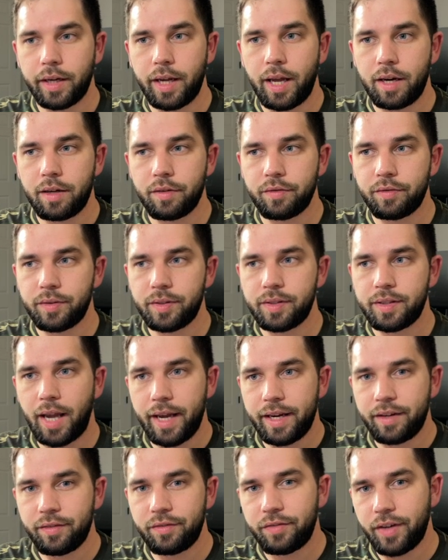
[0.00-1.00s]
kind of
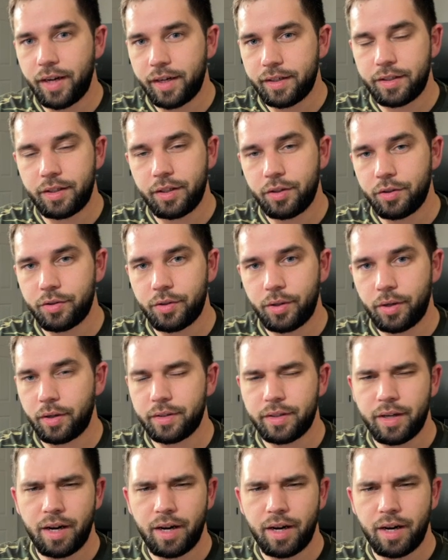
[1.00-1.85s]
side effect concerns,